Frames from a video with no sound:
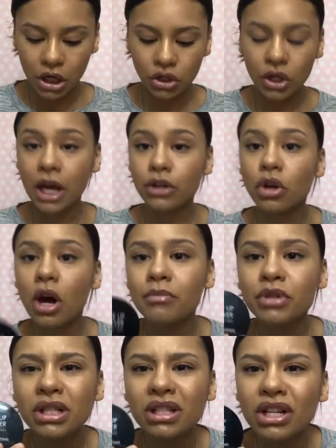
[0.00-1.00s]
So yeah, so I'm
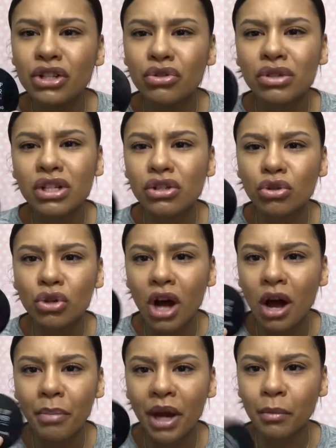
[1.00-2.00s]
just going to use this little
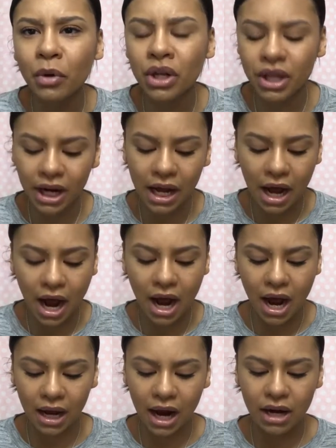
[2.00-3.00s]
compact mirror that I
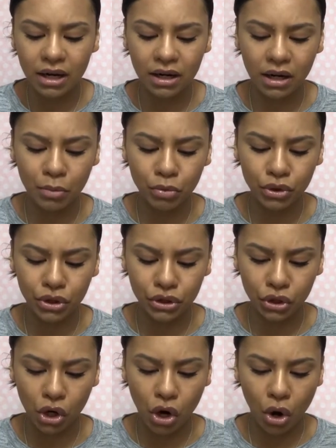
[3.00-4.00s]
got. I got it a couple years
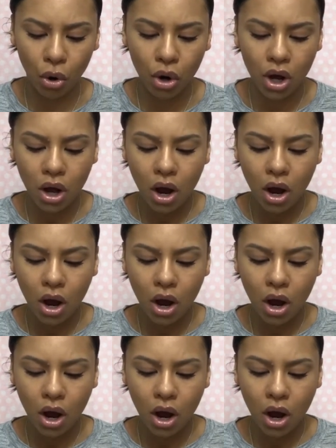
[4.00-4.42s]
ago.